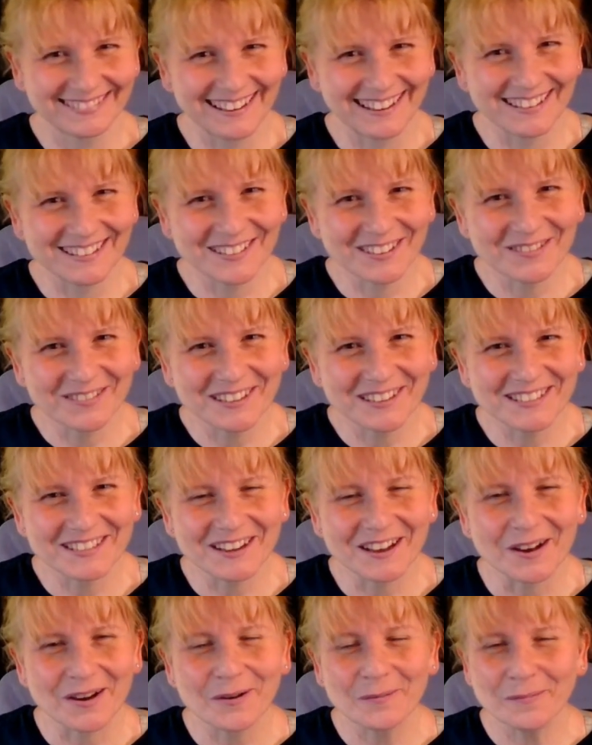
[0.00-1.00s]
As always,
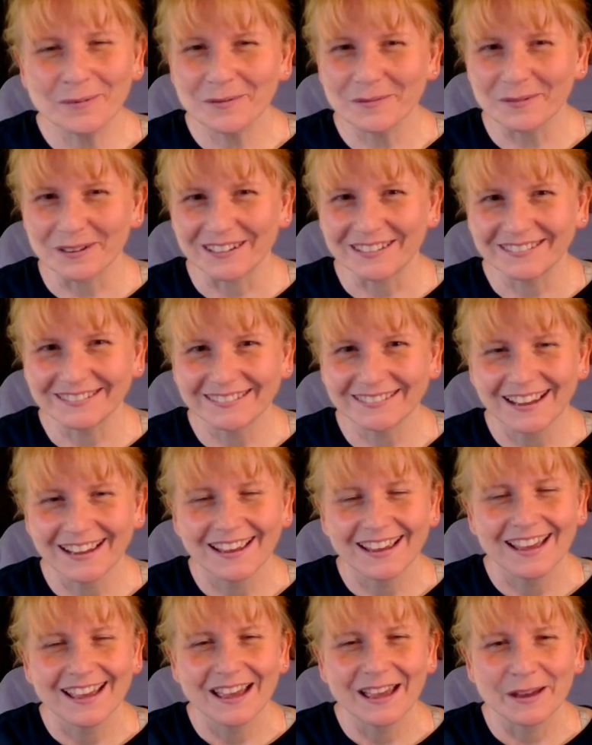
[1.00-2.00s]
I hope you're well.
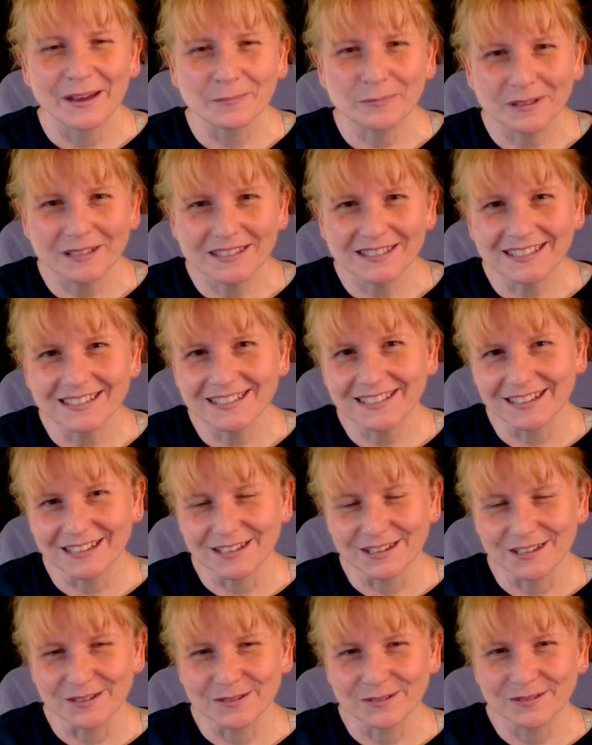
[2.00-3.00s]
And please
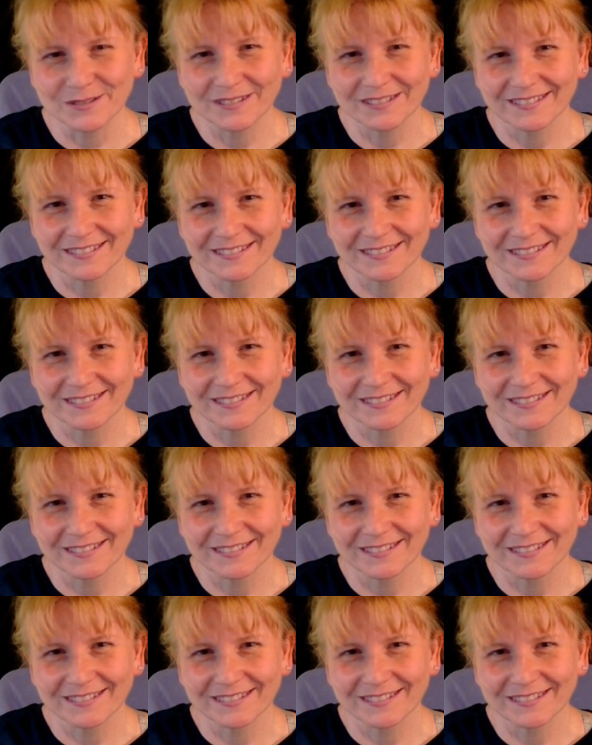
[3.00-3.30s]
continue